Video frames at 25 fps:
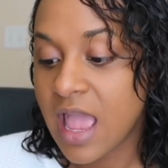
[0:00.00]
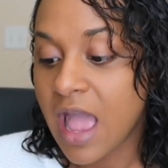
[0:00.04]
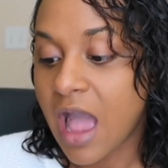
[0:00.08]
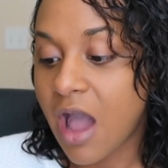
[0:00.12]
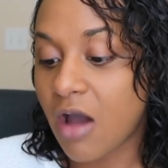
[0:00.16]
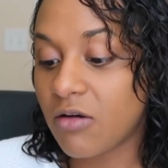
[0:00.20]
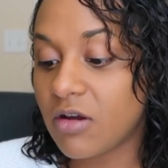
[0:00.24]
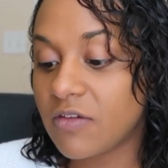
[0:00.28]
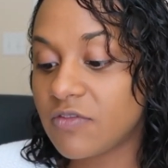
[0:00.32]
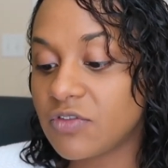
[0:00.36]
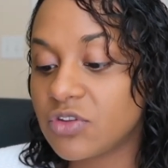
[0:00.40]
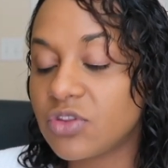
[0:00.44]

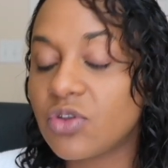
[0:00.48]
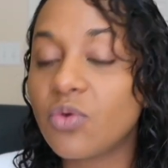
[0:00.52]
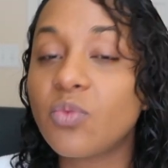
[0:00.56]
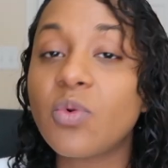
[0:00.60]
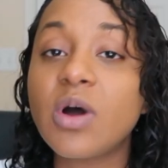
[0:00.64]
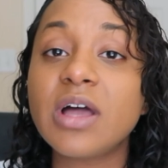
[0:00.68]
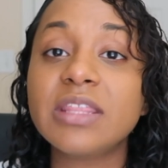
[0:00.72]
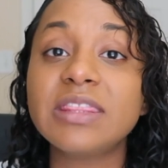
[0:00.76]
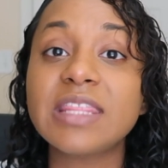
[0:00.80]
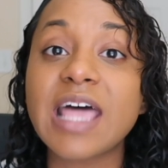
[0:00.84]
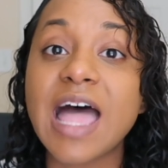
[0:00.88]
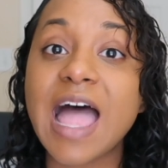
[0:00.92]
However, the
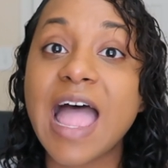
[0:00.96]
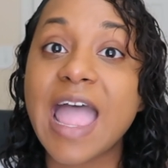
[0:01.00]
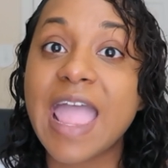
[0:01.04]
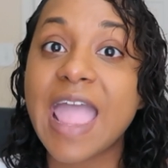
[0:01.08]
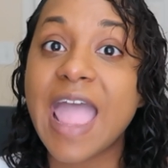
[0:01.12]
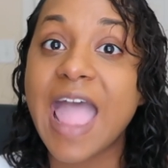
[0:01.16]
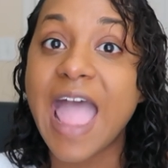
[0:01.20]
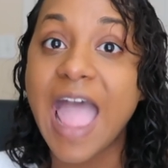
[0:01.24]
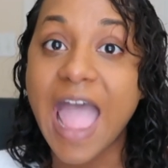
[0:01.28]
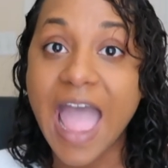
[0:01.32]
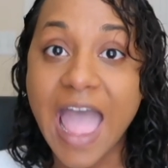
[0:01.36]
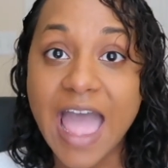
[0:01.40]
one that I
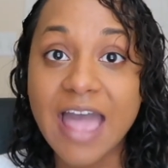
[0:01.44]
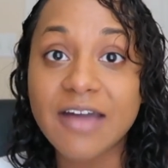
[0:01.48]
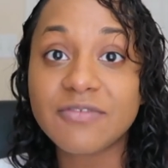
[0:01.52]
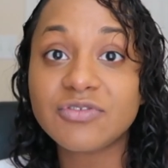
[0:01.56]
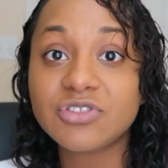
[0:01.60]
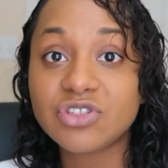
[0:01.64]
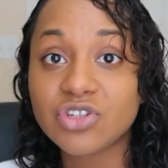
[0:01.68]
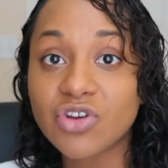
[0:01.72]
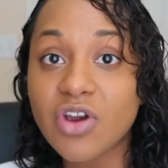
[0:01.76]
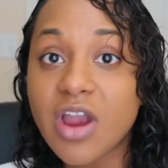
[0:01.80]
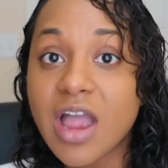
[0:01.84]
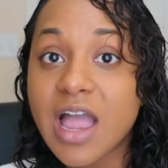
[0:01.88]

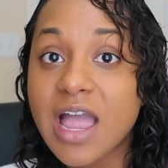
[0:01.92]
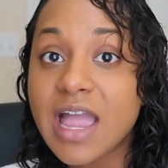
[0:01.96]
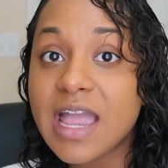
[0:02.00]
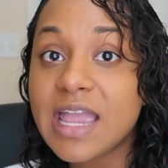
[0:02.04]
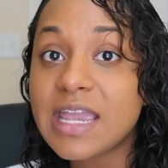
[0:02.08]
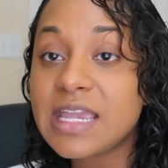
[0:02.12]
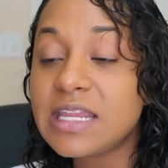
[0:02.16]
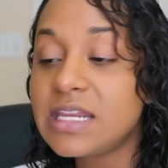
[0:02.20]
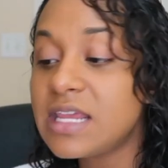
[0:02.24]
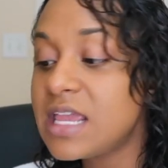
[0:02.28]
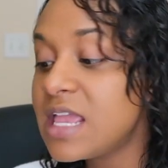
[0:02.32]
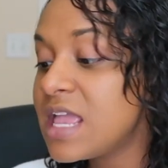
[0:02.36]
have
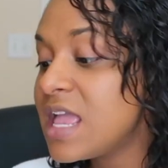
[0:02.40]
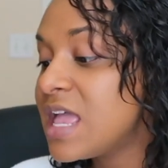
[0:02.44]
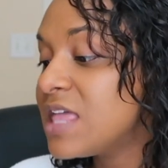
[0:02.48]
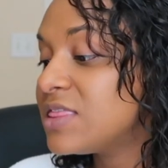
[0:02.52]
tried